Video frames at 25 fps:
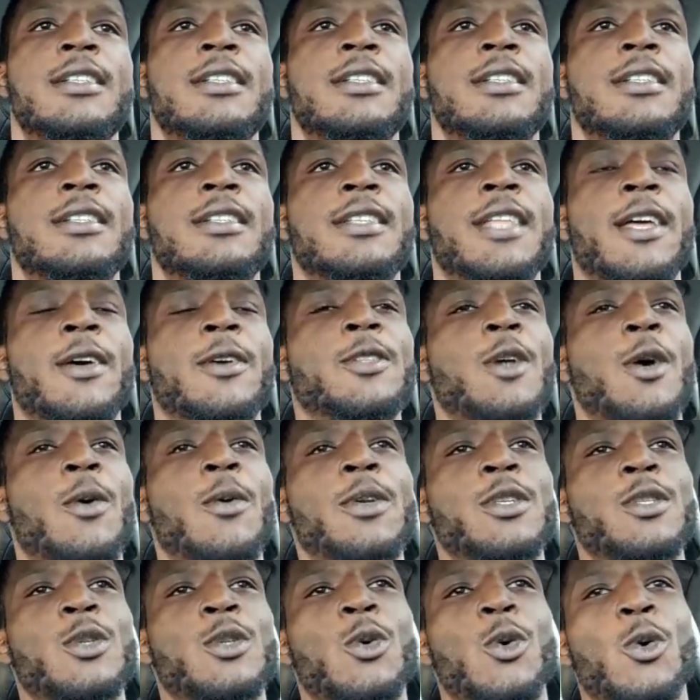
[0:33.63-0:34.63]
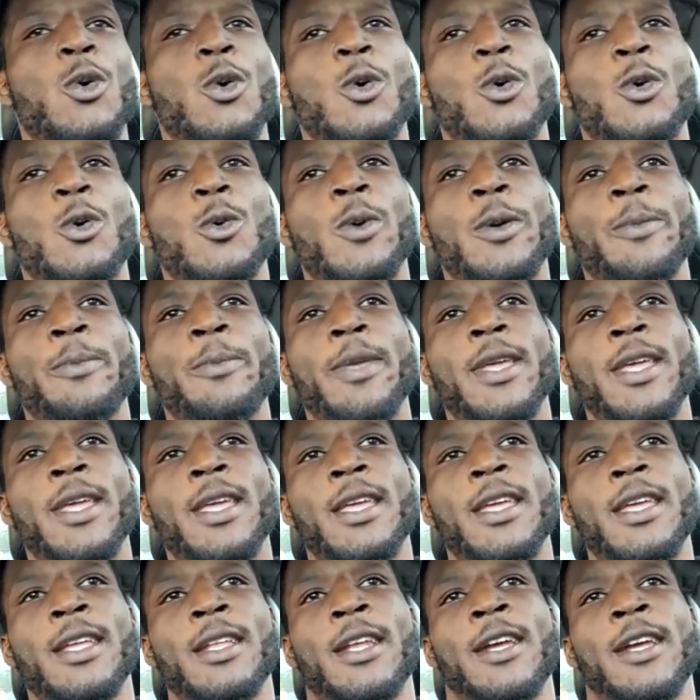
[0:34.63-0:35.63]
they was always cool with
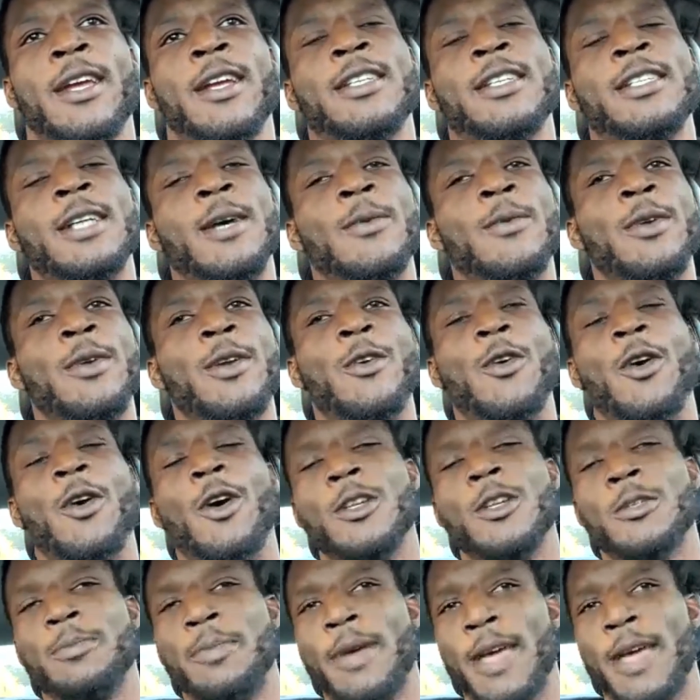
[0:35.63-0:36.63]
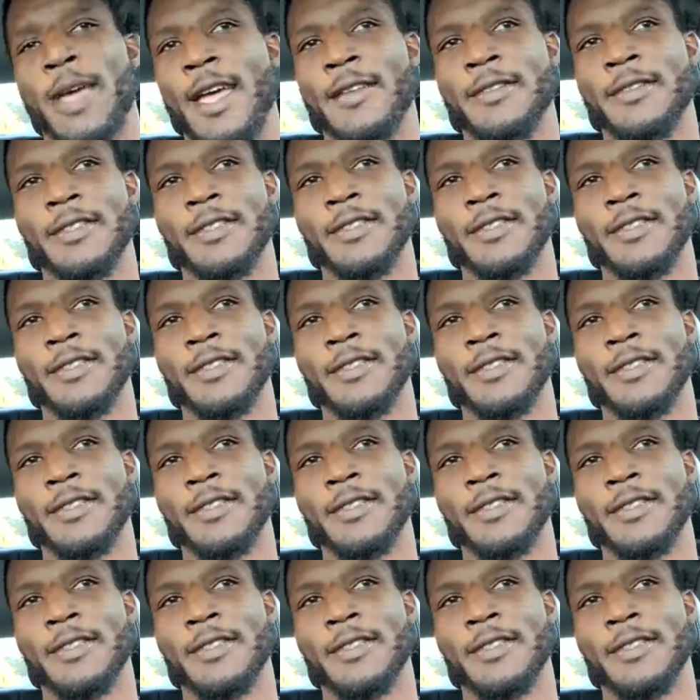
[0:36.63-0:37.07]
me, and every time we crossed paths,